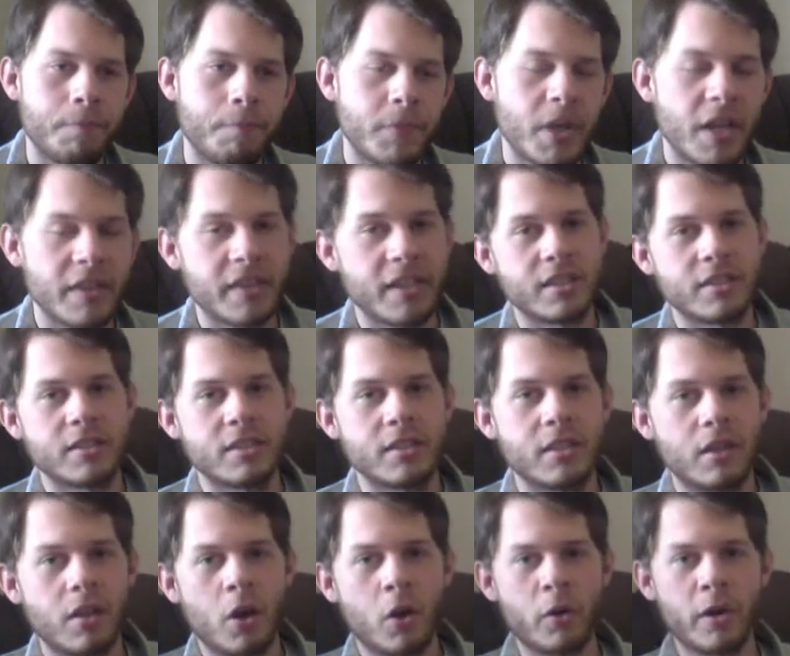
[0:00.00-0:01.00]
Not that it's
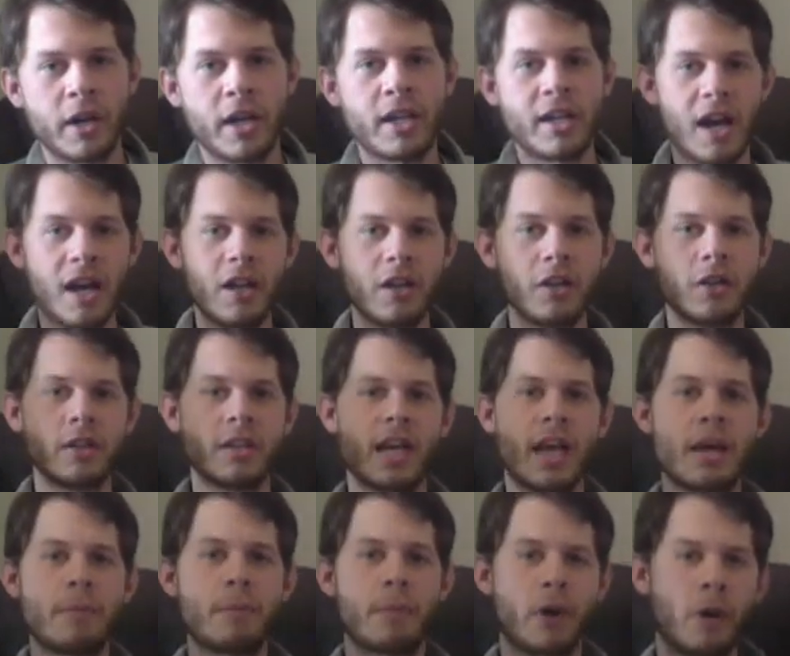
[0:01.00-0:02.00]
already not a good
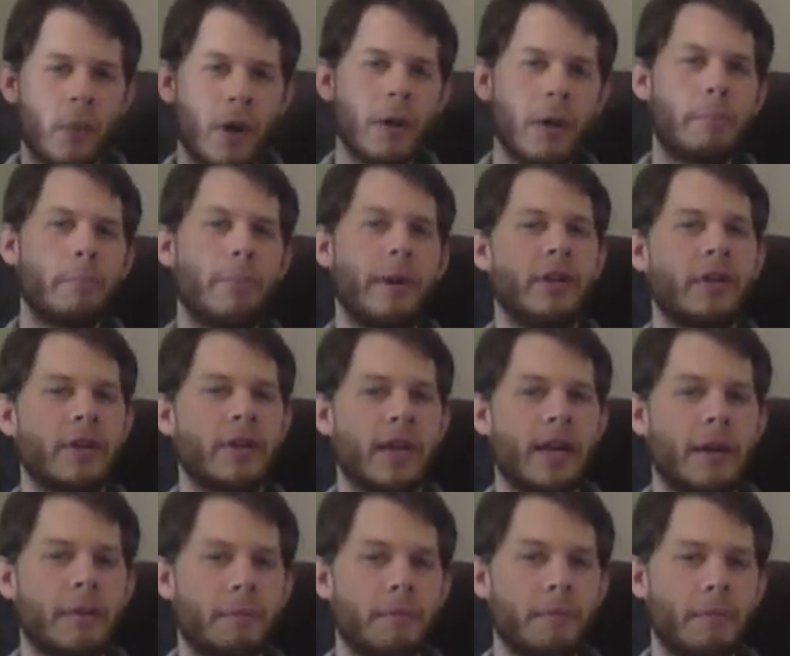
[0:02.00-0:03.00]
game, but a way better
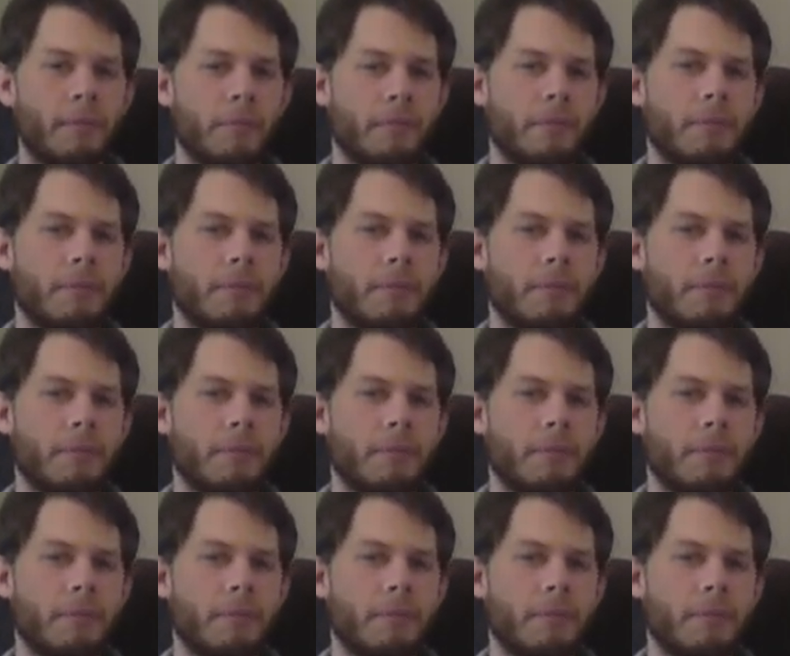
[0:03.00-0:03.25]
game.